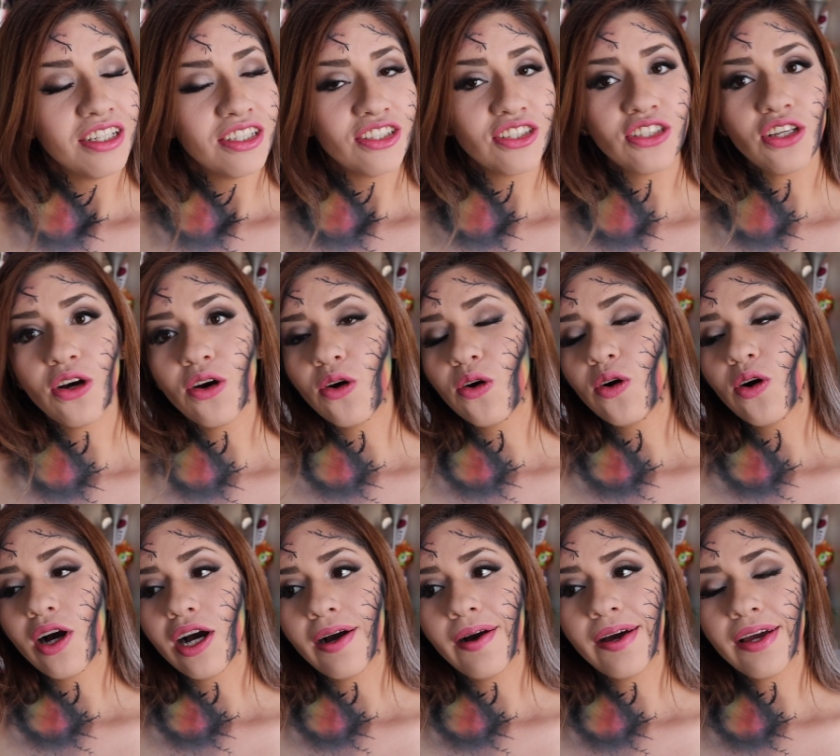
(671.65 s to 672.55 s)

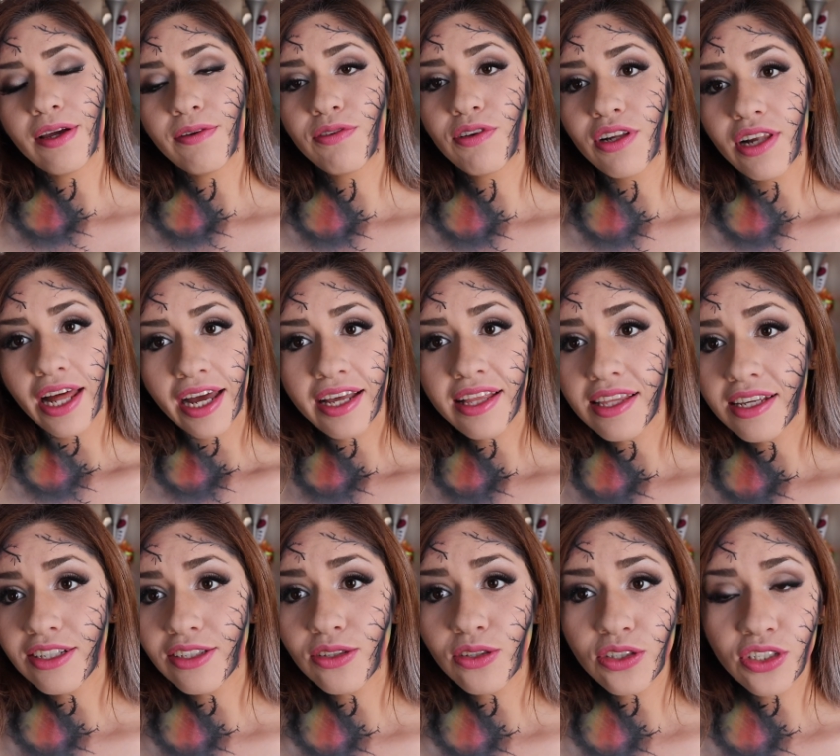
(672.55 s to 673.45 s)
So if you like
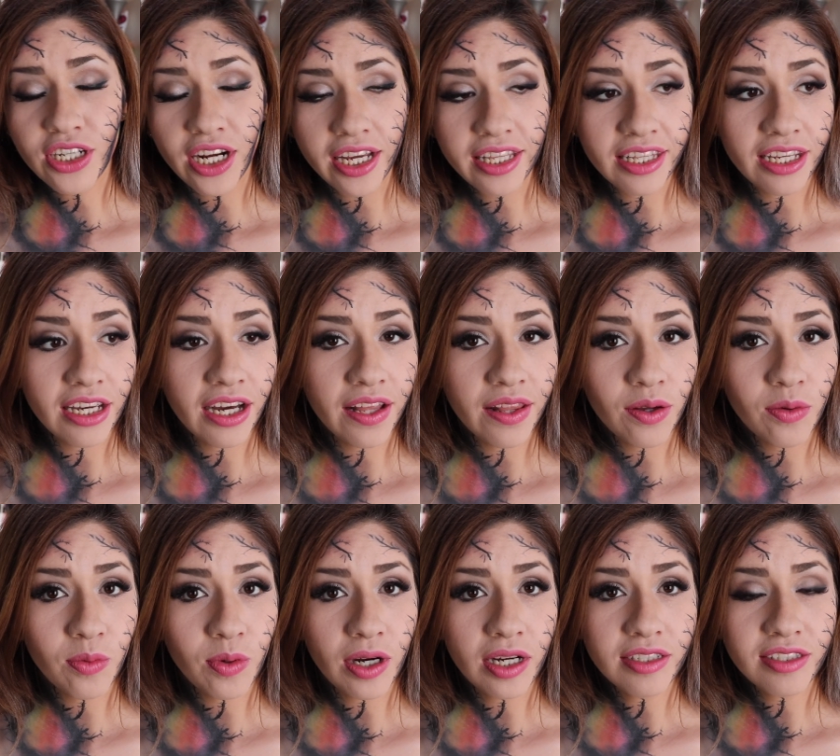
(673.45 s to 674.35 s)
this, go check the
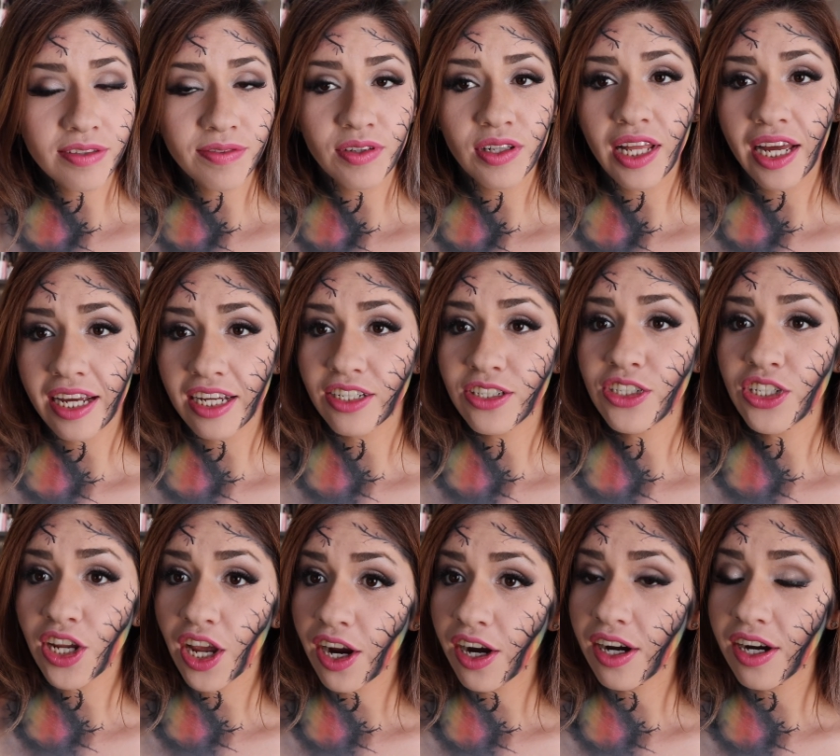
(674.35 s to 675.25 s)
other ones. If you like it,
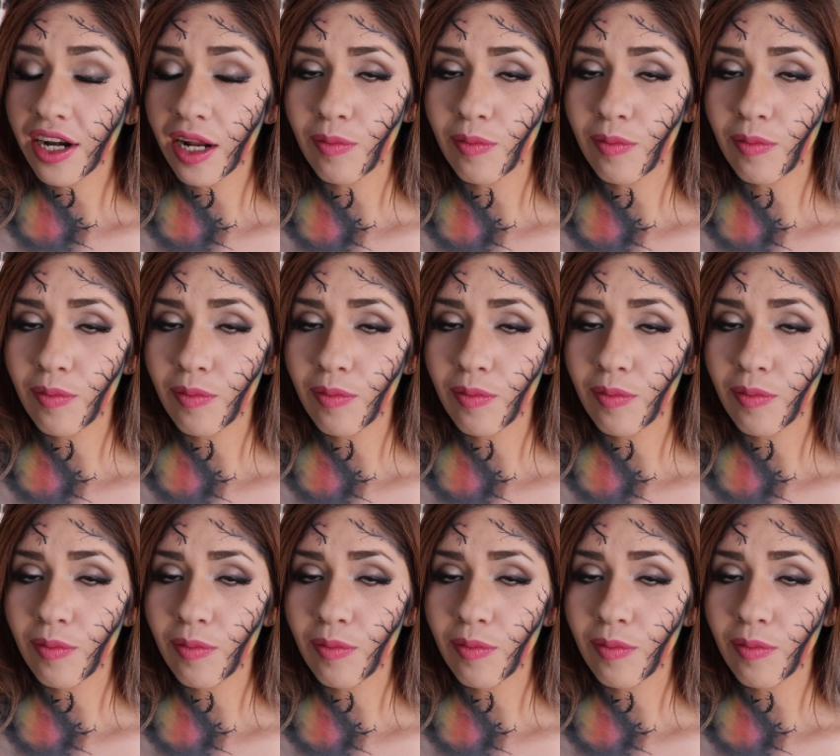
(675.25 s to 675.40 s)
share it.